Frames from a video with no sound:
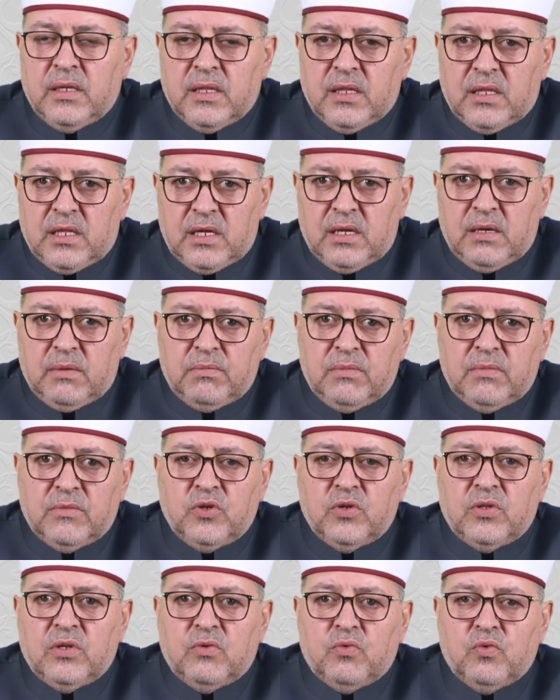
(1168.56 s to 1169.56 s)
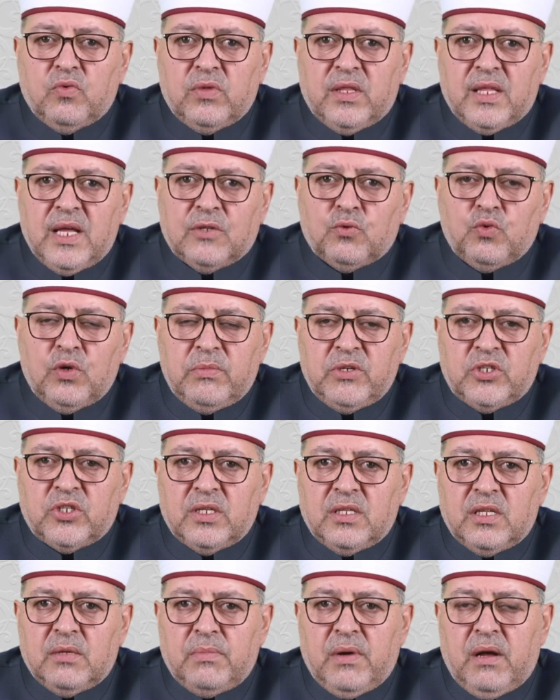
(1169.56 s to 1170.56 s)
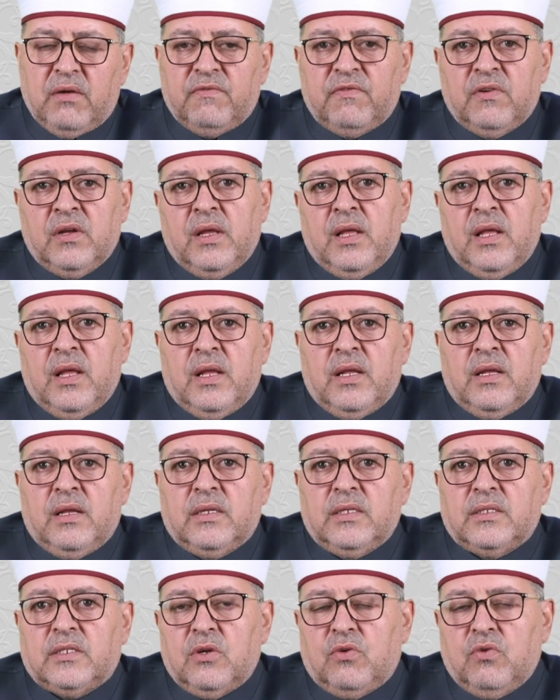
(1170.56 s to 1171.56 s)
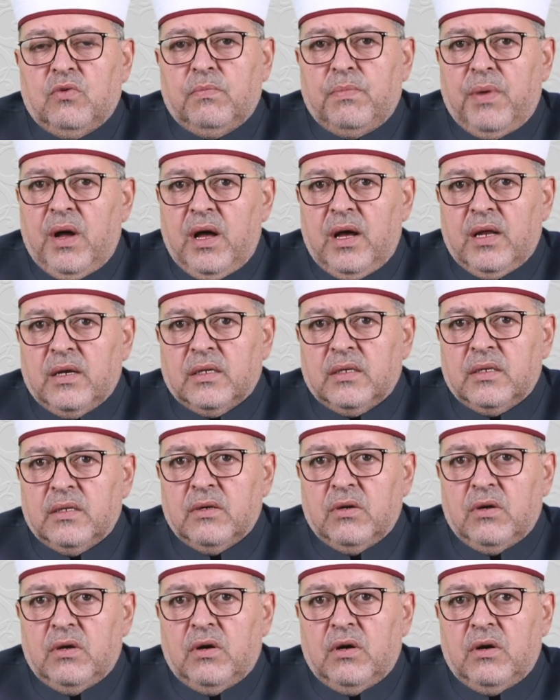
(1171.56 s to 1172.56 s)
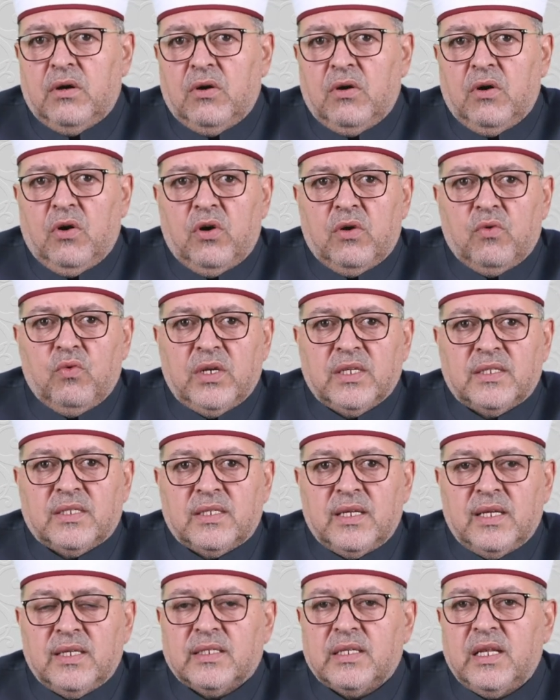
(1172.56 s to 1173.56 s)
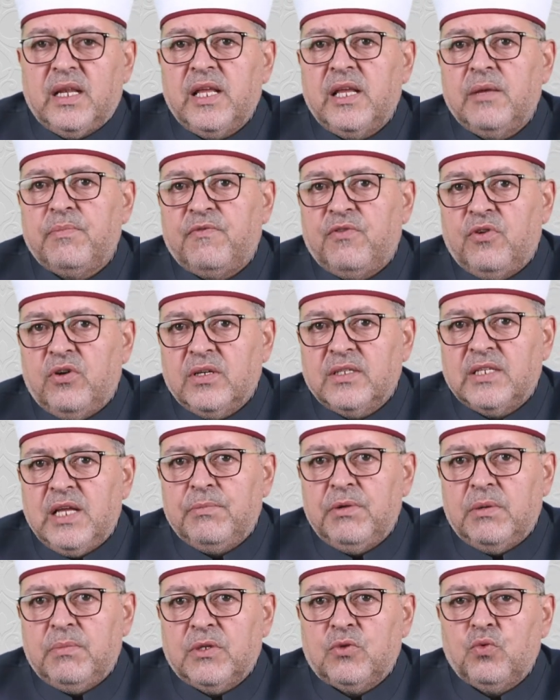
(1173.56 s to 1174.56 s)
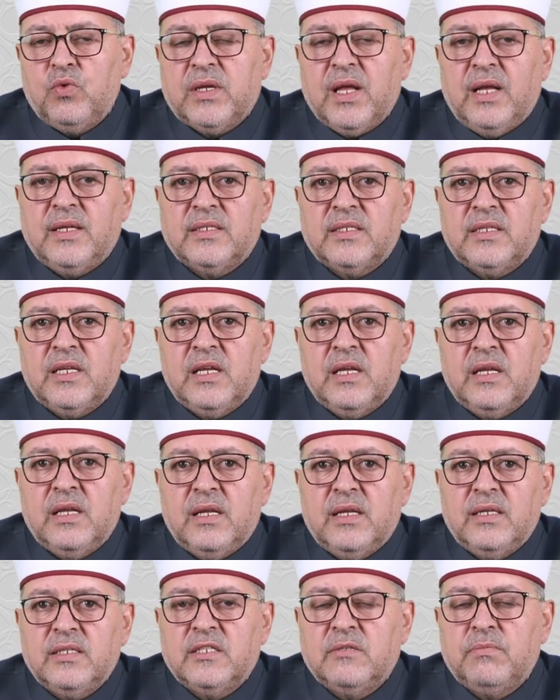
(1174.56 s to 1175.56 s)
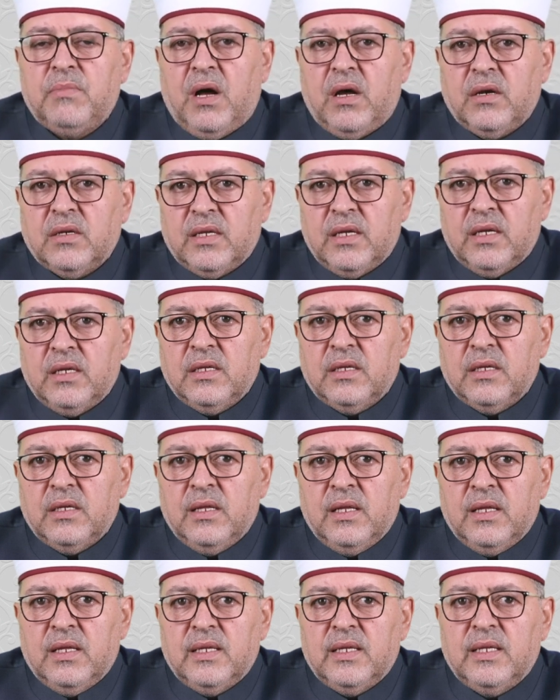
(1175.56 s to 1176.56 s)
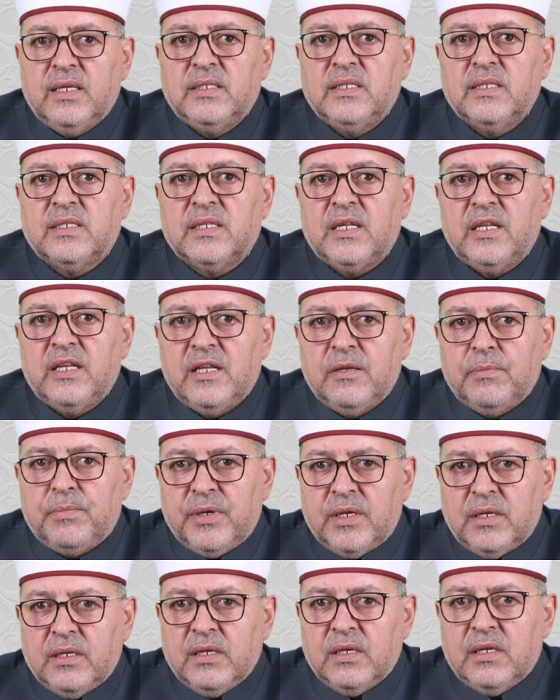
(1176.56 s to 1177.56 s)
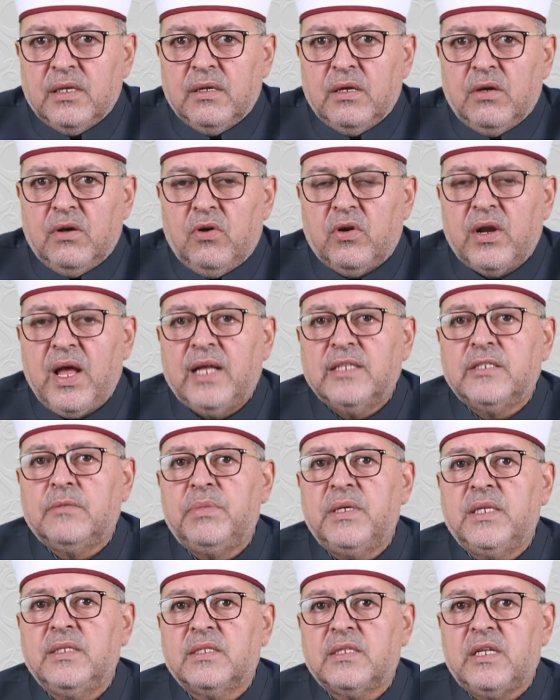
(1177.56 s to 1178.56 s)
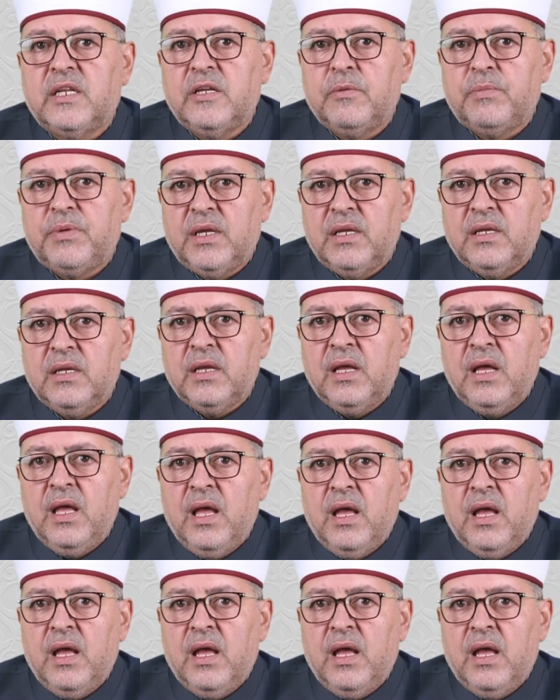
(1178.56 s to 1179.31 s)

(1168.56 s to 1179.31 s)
that we mentioned above. So bark, or let's say sleep, for example, but we can say is barking, is sleeping, or has been sleeping,